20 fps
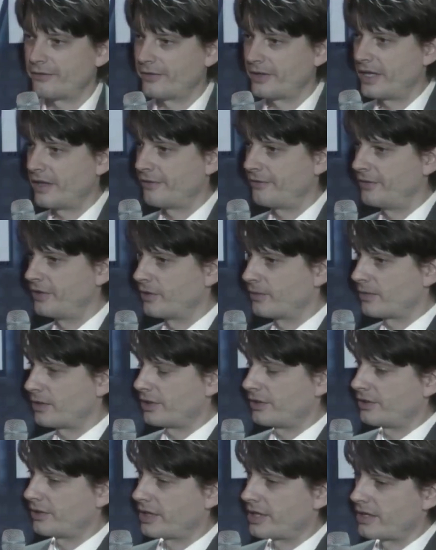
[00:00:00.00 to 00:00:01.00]
if you
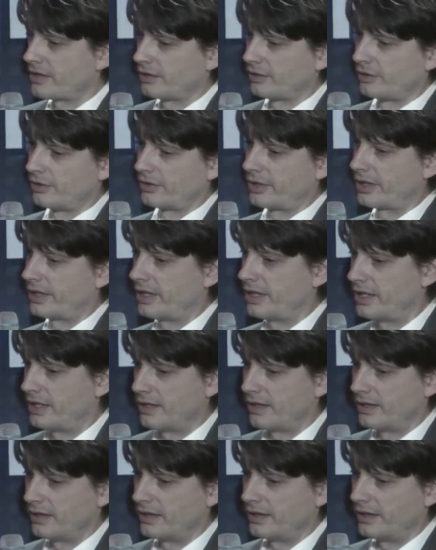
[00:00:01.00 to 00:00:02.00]
were to kind of look
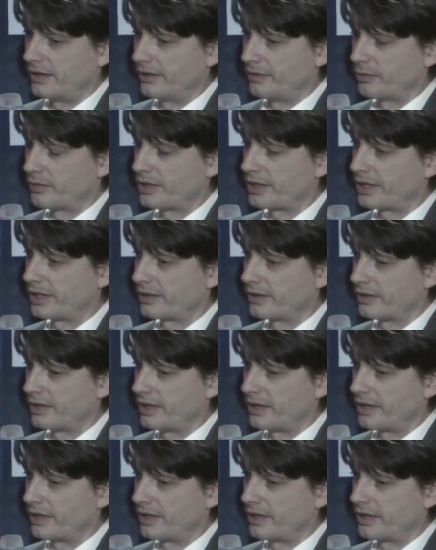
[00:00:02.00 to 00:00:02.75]
in the market,